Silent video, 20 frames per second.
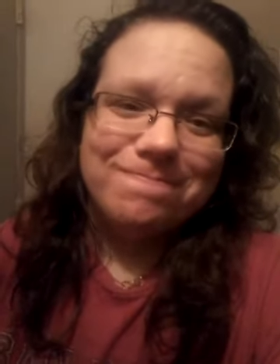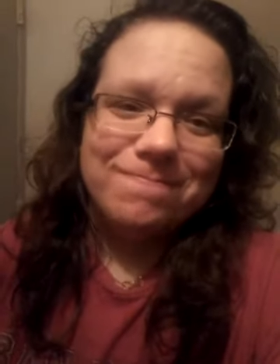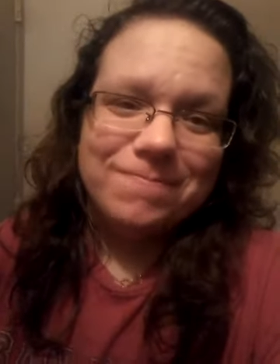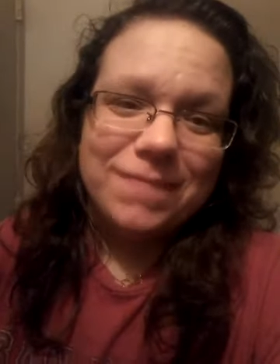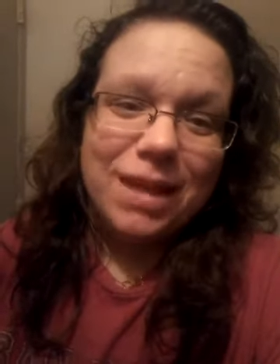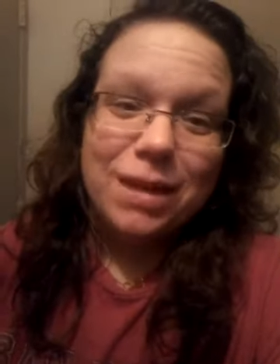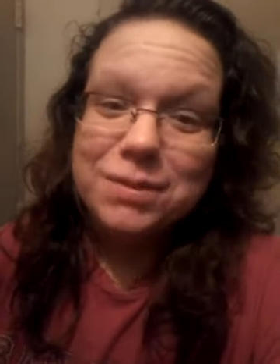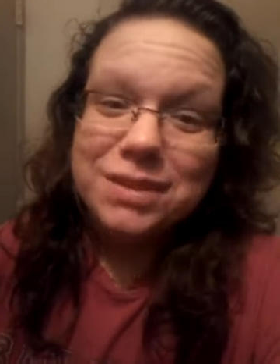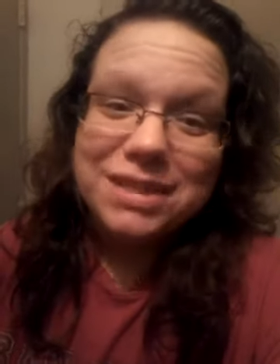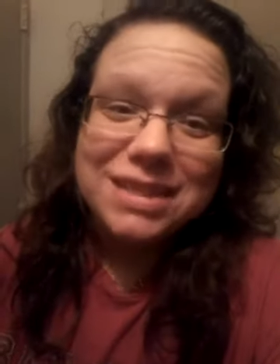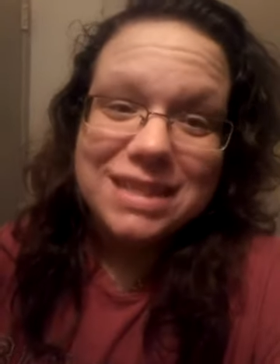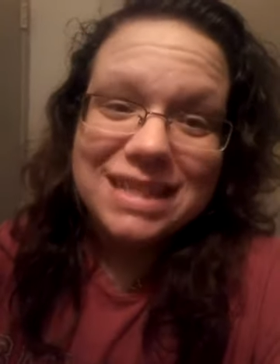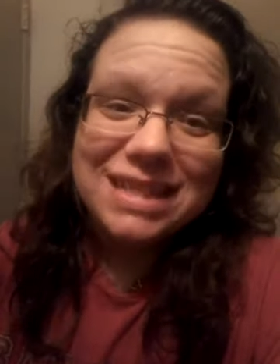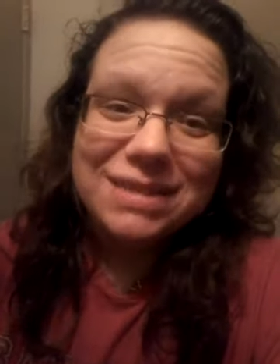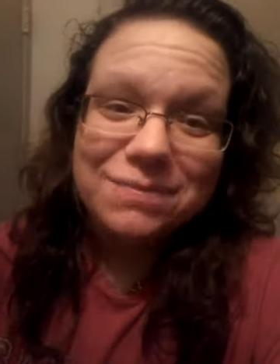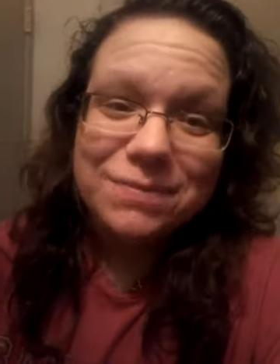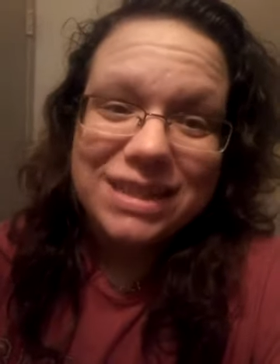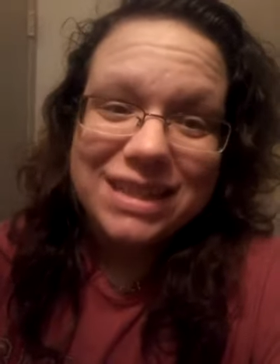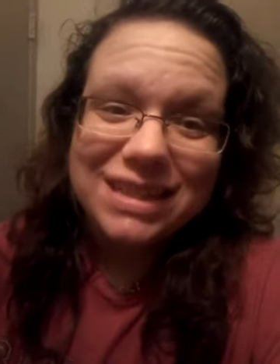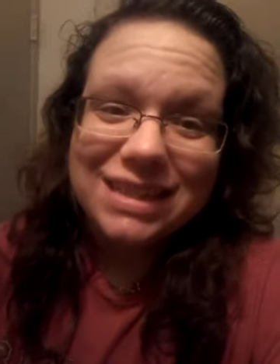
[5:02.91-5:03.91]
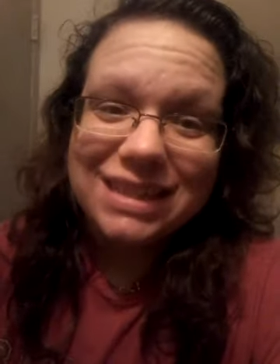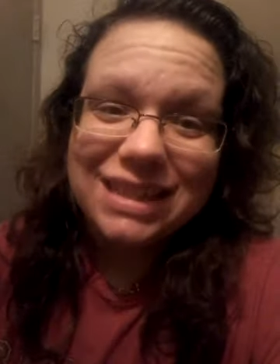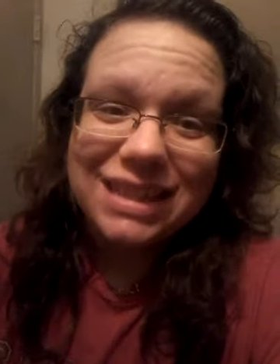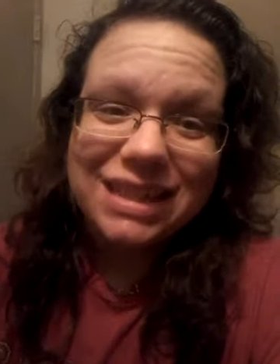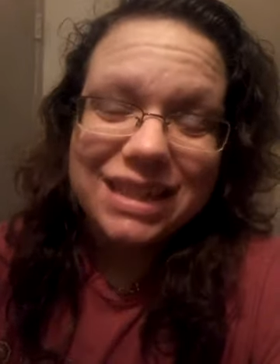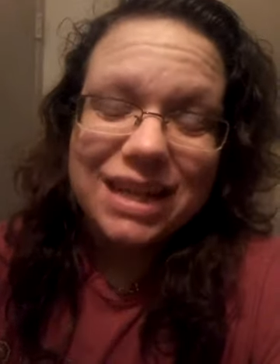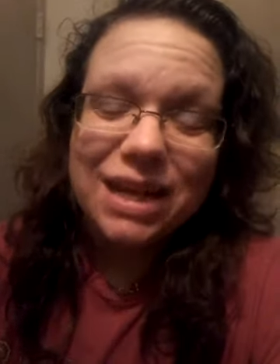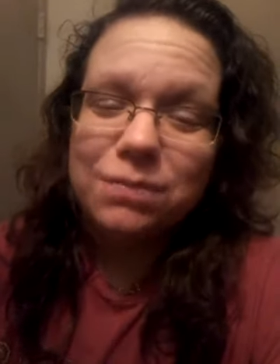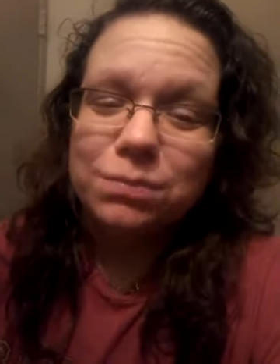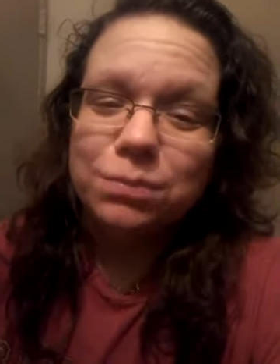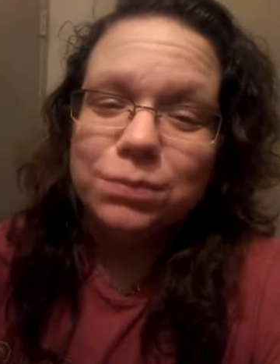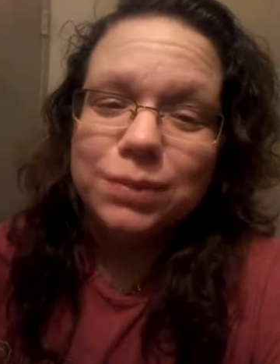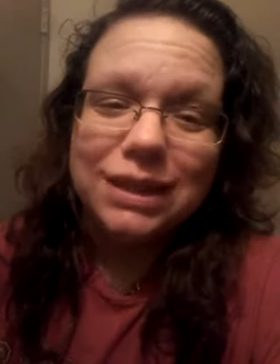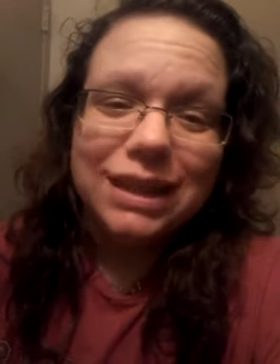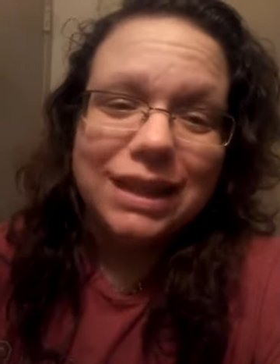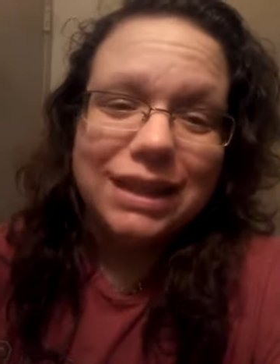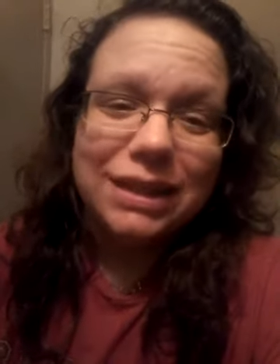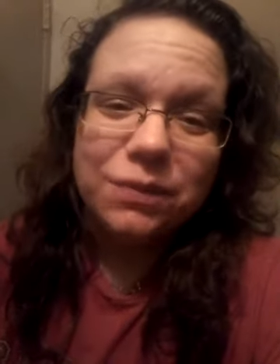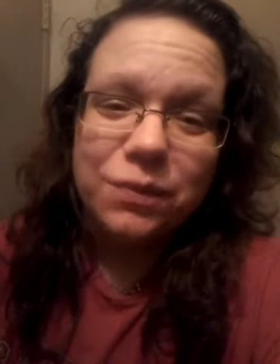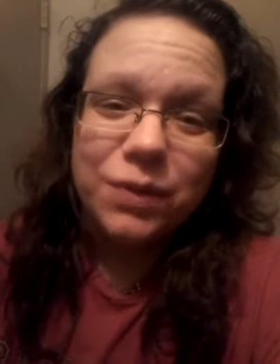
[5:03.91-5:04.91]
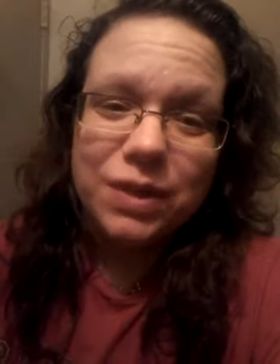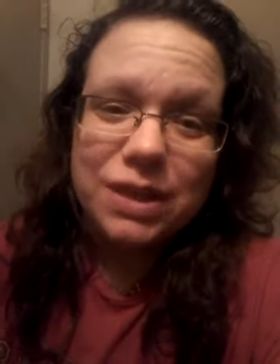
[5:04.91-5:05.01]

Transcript: I'm just going to be clear and blunt with